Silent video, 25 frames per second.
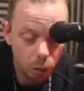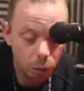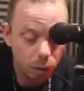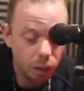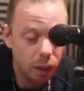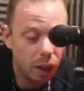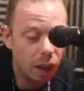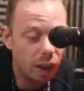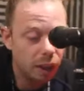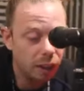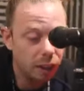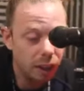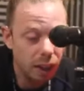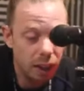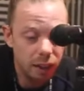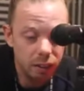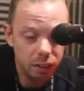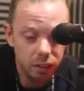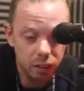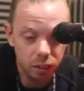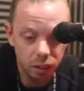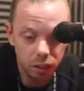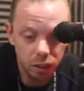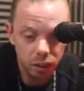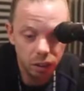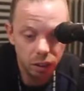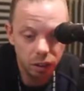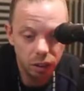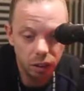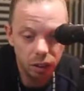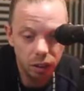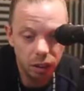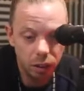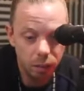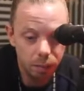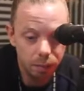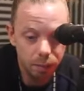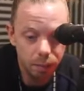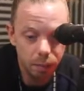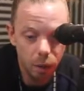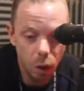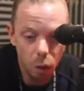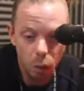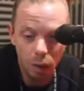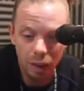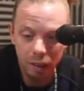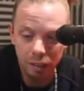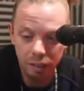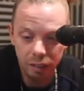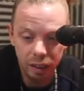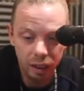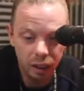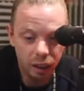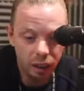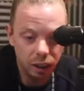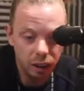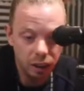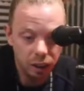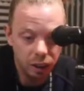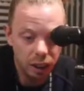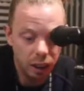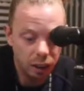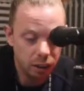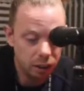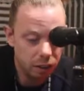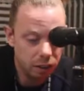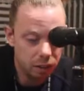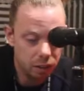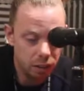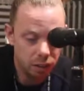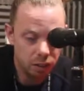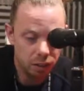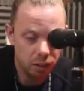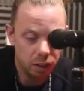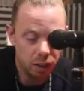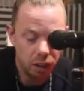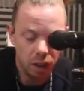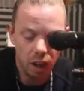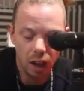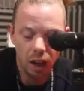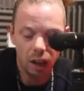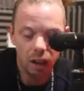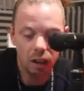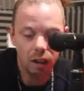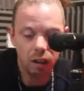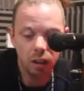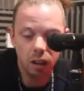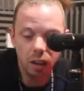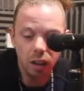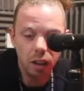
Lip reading: we're going down to the one thing in Kingston tonight.